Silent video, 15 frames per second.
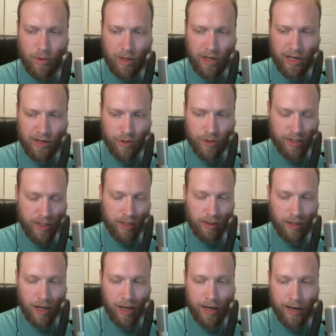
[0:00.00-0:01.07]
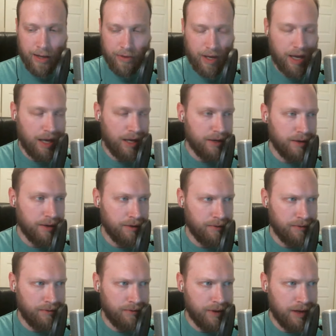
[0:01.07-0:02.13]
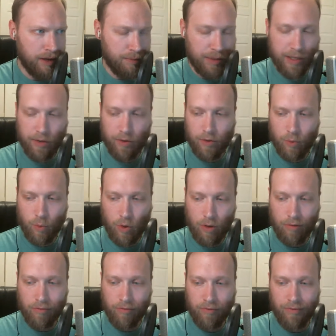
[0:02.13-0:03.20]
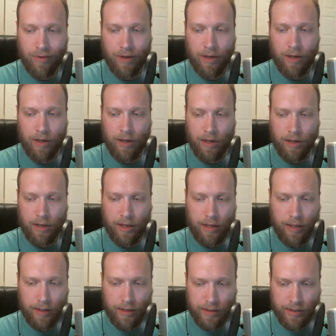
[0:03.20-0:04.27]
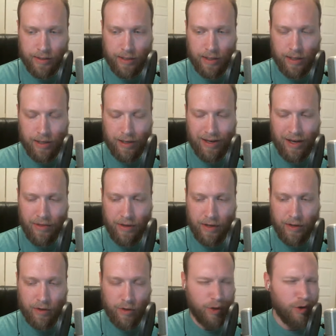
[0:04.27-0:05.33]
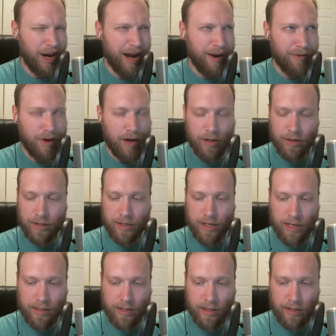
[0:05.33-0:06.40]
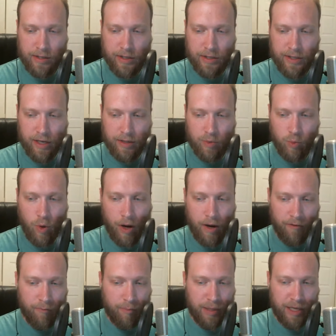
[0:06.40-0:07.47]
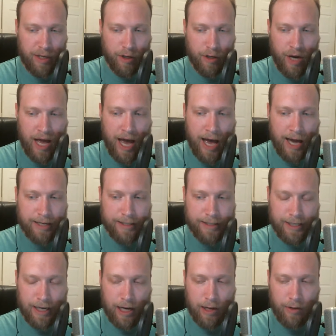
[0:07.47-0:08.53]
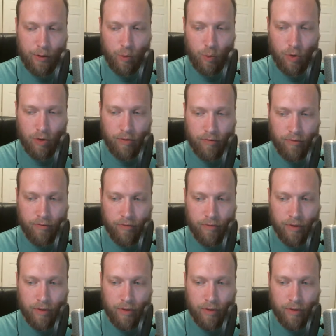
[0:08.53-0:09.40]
an interesting line at the end of Peter and the Wolf is I think the grandfather says this. He says, "What if Peter hadn't caught the wolf?